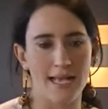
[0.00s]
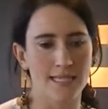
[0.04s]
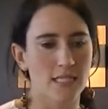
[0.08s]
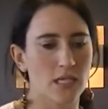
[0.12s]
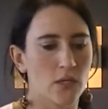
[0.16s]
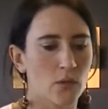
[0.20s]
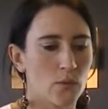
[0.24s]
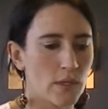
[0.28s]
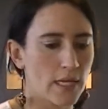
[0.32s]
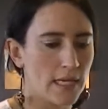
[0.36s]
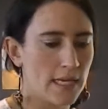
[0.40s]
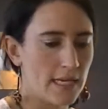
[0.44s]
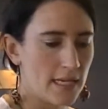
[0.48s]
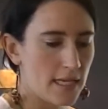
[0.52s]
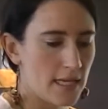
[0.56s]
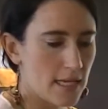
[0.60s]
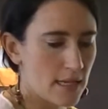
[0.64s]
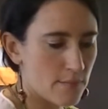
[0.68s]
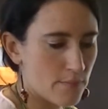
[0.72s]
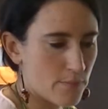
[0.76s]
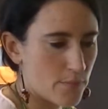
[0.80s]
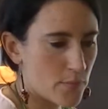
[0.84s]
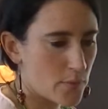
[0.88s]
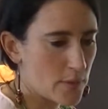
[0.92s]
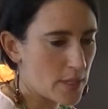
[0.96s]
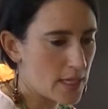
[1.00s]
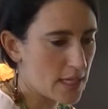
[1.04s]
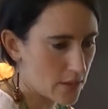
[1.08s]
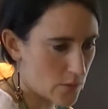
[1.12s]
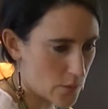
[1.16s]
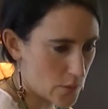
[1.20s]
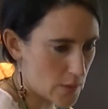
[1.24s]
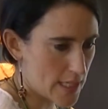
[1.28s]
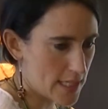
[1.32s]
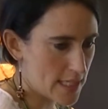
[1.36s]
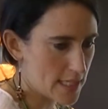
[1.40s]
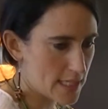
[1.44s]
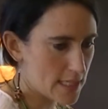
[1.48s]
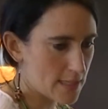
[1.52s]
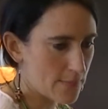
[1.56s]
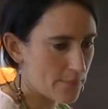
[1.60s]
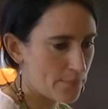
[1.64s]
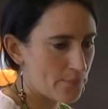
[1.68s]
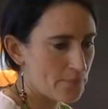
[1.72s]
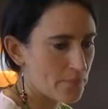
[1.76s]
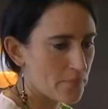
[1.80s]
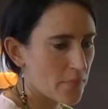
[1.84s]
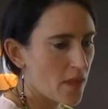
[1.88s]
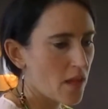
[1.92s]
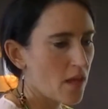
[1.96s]
hasn't really increased.
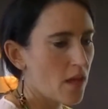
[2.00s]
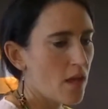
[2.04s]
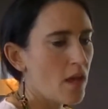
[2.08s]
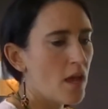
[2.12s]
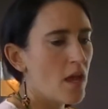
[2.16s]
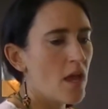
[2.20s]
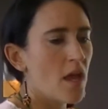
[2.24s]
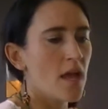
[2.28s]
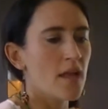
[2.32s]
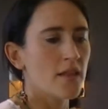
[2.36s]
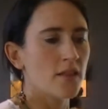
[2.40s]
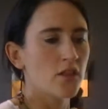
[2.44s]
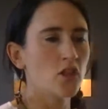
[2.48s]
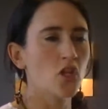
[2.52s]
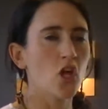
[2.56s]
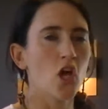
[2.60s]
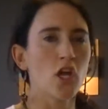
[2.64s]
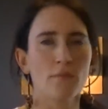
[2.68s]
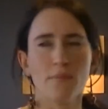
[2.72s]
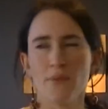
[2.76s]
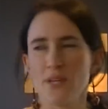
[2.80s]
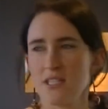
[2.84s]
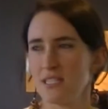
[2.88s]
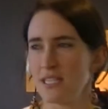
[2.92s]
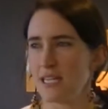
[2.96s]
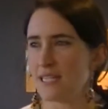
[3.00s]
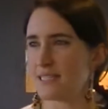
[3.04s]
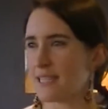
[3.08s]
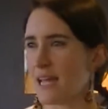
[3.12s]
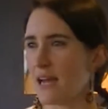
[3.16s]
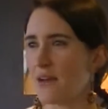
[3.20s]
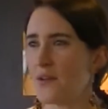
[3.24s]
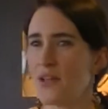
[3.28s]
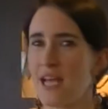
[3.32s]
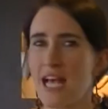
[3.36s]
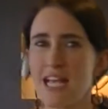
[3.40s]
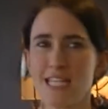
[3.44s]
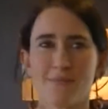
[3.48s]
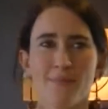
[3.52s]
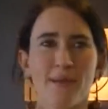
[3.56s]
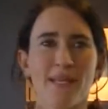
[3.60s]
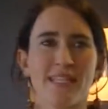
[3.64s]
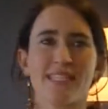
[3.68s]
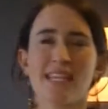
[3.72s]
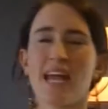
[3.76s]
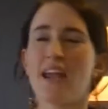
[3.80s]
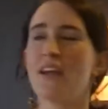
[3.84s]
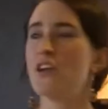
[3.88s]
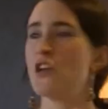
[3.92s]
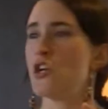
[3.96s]
Non-monetary
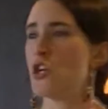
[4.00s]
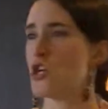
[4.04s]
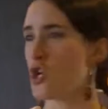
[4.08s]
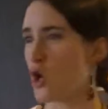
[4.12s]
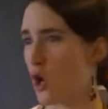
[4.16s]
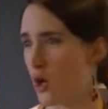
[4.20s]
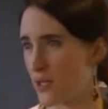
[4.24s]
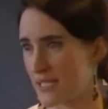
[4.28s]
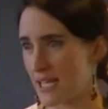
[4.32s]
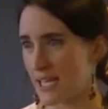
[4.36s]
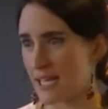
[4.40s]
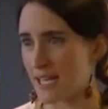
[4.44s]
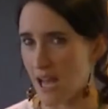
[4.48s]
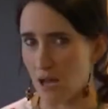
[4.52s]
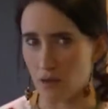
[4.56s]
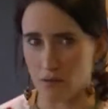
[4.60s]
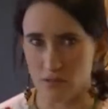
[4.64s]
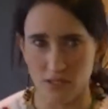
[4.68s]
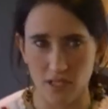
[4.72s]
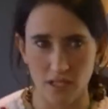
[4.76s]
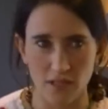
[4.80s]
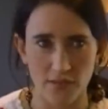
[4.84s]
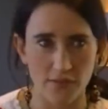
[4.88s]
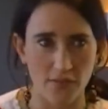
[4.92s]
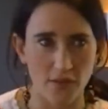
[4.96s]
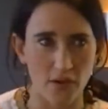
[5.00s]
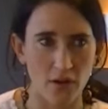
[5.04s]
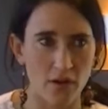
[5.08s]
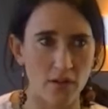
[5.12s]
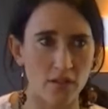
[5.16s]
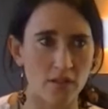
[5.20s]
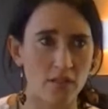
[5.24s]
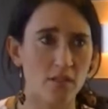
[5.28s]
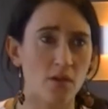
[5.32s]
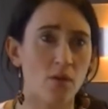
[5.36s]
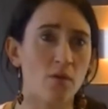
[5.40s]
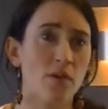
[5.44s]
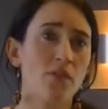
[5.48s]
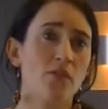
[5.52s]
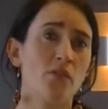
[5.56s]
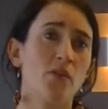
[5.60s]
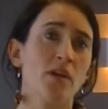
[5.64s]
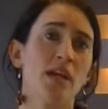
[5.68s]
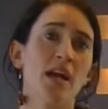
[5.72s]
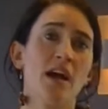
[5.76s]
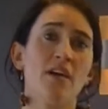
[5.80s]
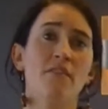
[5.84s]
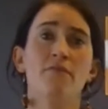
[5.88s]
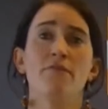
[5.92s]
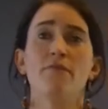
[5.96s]
aspects are not accounted for. So if
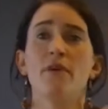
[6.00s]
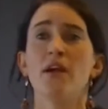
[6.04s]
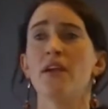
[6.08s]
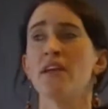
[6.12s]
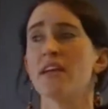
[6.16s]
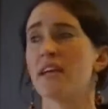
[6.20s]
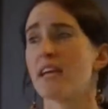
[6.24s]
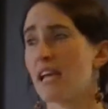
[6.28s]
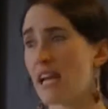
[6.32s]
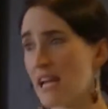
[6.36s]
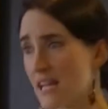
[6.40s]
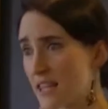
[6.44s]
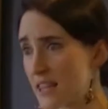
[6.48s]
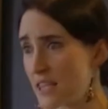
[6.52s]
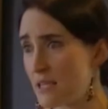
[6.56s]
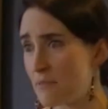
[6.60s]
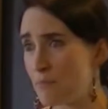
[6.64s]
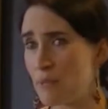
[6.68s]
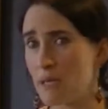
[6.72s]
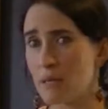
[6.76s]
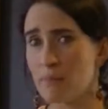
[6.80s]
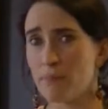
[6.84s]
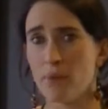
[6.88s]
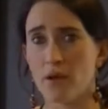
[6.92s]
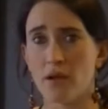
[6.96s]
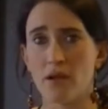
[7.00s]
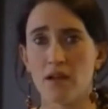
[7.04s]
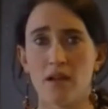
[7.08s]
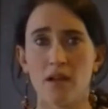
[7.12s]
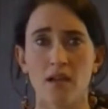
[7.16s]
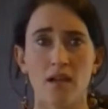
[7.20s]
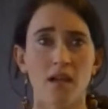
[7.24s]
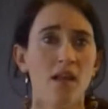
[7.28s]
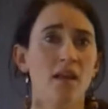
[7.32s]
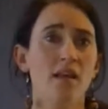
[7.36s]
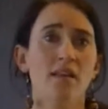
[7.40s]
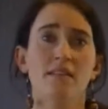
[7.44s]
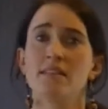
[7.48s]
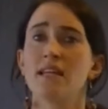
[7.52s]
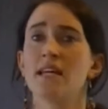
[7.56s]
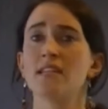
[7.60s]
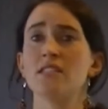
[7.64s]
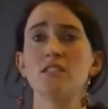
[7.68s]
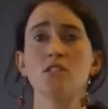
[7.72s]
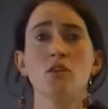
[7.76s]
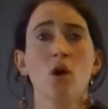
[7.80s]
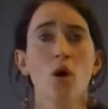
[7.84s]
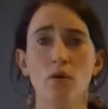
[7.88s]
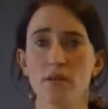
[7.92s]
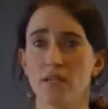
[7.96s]
we have very healthy people
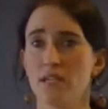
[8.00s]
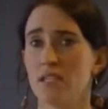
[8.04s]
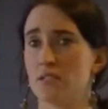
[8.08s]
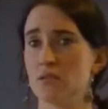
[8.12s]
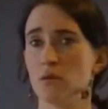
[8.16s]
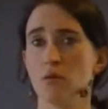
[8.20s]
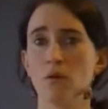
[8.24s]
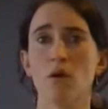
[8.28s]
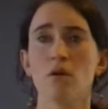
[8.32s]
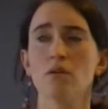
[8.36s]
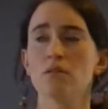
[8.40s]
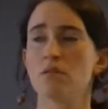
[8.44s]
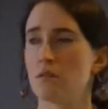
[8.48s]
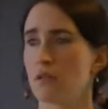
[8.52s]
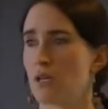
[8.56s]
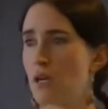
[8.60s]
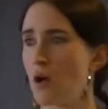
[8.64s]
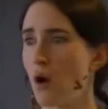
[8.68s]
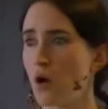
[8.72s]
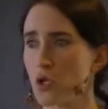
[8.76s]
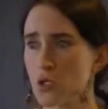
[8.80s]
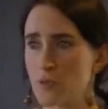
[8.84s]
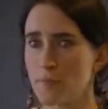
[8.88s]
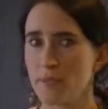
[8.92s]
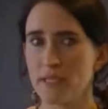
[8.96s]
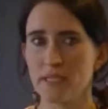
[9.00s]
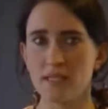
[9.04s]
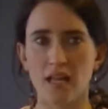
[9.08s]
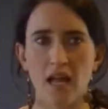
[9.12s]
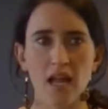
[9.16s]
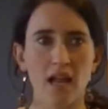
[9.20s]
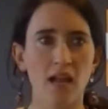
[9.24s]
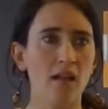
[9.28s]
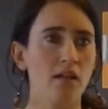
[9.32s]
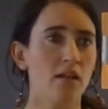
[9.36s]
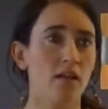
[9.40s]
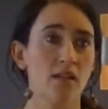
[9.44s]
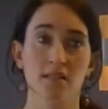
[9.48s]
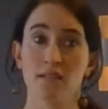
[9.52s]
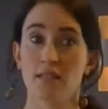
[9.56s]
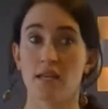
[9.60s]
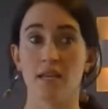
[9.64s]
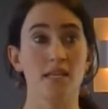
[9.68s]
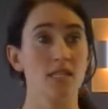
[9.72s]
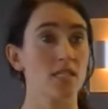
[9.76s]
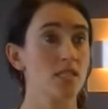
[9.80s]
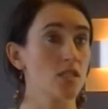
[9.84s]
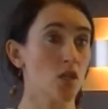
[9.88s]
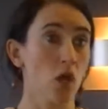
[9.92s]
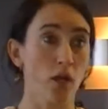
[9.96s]
that don't need to go to the hospital,
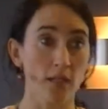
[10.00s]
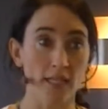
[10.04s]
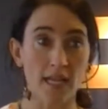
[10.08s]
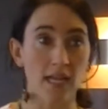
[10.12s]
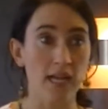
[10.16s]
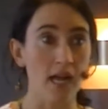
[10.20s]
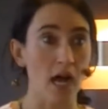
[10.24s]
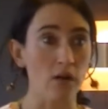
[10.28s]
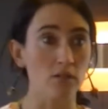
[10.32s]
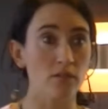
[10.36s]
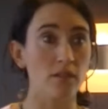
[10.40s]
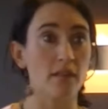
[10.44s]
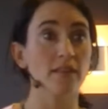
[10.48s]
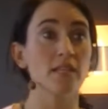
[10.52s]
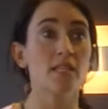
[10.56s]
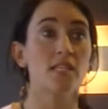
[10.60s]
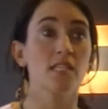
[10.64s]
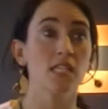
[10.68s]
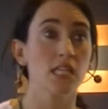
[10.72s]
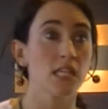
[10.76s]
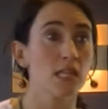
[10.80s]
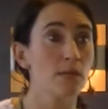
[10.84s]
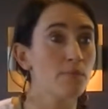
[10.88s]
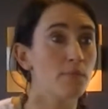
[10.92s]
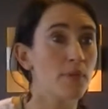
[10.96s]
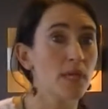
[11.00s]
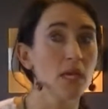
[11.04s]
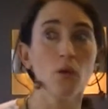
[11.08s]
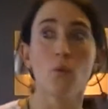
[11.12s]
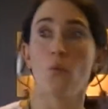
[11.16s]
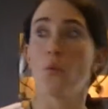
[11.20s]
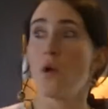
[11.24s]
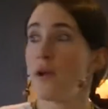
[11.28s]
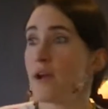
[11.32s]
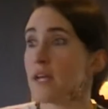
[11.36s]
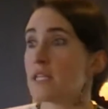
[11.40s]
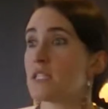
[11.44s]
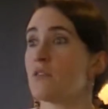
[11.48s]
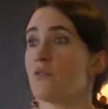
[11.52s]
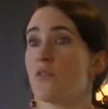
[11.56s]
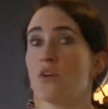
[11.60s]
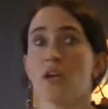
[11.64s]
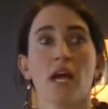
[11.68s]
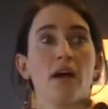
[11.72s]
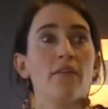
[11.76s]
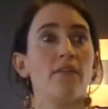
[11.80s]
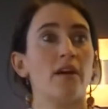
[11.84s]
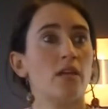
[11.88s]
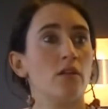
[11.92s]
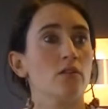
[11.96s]
that is not accounted in GDP, whereas if we
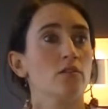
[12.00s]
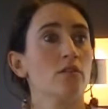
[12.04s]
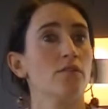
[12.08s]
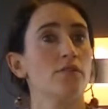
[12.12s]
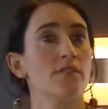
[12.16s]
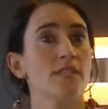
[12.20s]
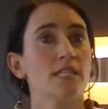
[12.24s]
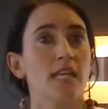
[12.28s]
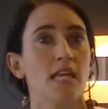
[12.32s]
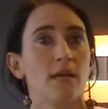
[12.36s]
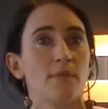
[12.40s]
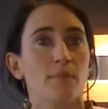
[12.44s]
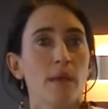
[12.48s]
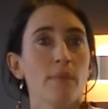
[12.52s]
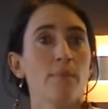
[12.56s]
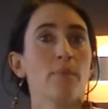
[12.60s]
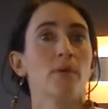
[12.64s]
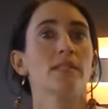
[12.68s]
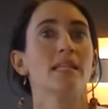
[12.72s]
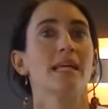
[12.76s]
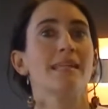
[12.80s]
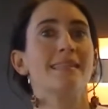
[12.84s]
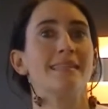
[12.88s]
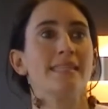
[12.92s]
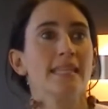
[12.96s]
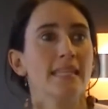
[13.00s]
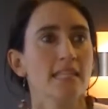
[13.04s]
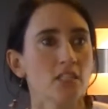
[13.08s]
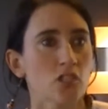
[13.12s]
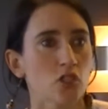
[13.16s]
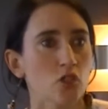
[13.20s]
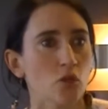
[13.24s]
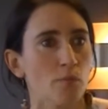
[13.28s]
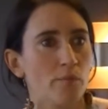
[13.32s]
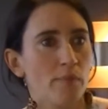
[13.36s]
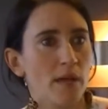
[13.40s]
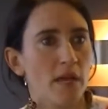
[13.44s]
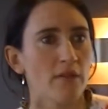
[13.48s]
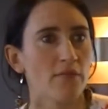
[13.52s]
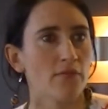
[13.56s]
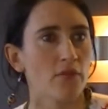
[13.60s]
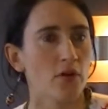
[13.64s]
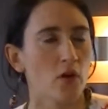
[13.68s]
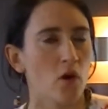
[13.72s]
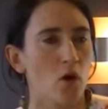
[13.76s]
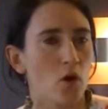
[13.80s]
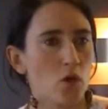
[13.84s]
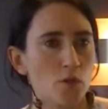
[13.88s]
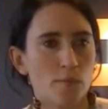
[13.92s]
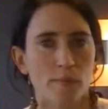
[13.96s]
have a lot of sick people that needs to pay
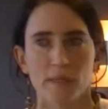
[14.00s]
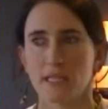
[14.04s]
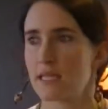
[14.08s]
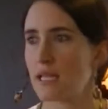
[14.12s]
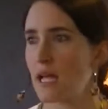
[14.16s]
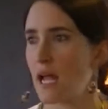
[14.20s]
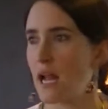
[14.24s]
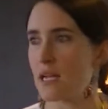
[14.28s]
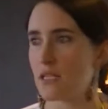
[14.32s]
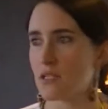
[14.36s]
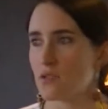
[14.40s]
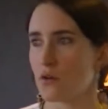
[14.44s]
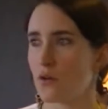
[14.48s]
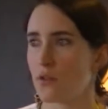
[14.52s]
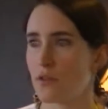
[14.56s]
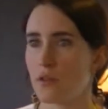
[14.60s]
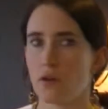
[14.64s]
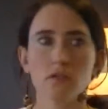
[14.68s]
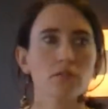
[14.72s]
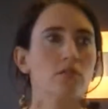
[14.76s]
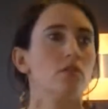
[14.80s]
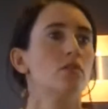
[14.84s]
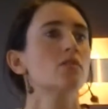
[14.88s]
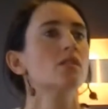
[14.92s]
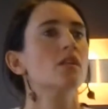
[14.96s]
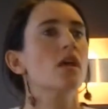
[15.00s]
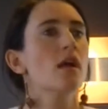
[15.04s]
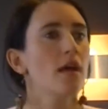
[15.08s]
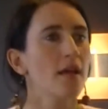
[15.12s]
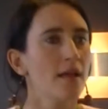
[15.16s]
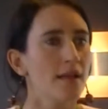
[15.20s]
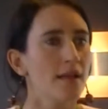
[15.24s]
for hospitals or doctors,